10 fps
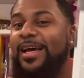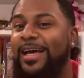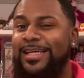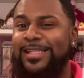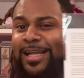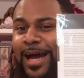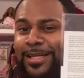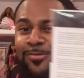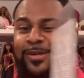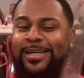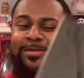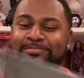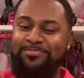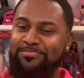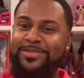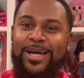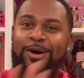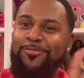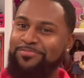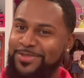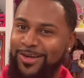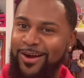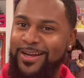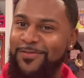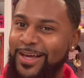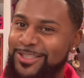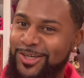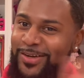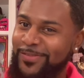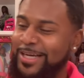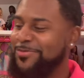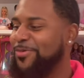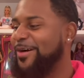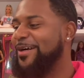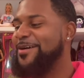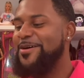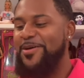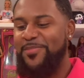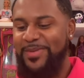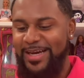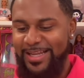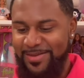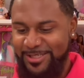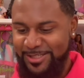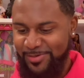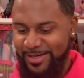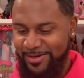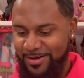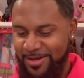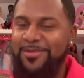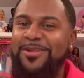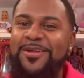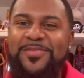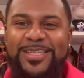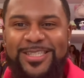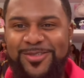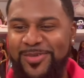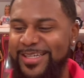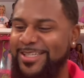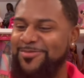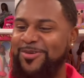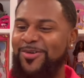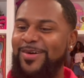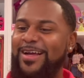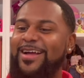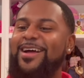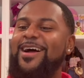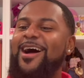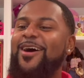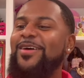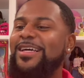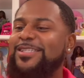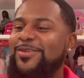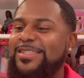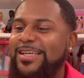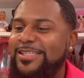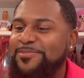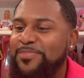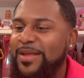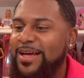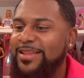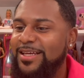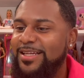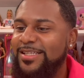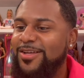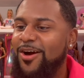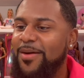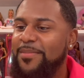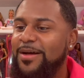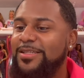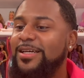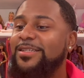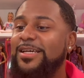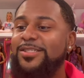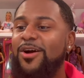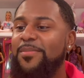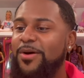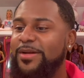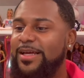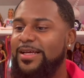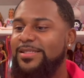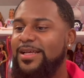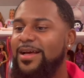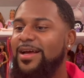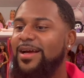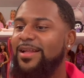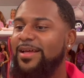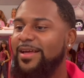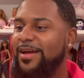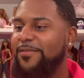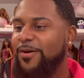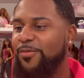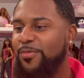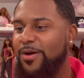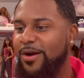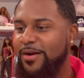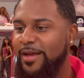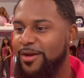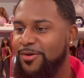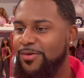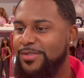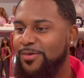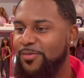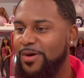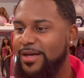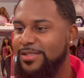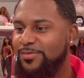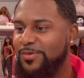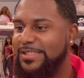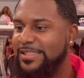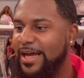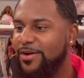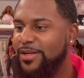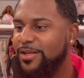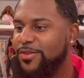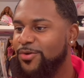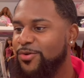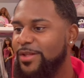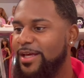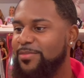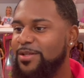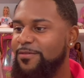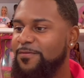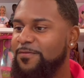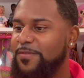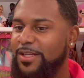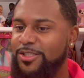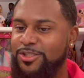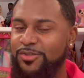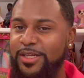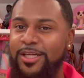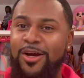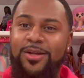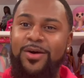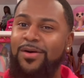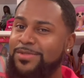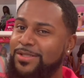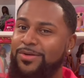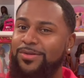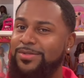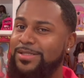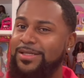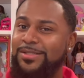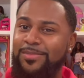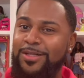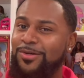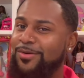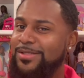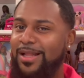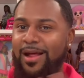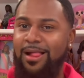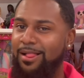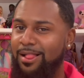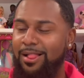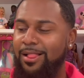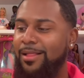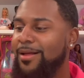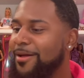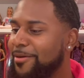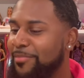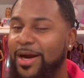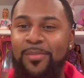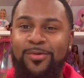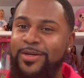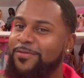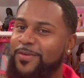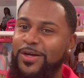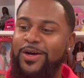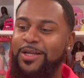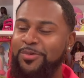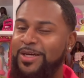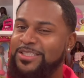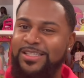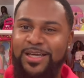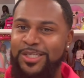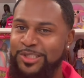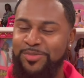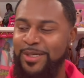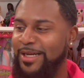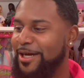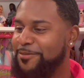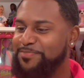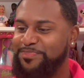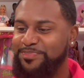It's a lot to read, so sorry in advance. Y'all can fast forward. But let me just read it. let me just read this real quick. Okay, so it says the disharm the disharmonious clicking of her her heels was resounding through the empty village street. And y'all know I'm still a little sick, so my throat is like, Ugh. but I'm gonna read it for y'all anyway, just in case you want to know.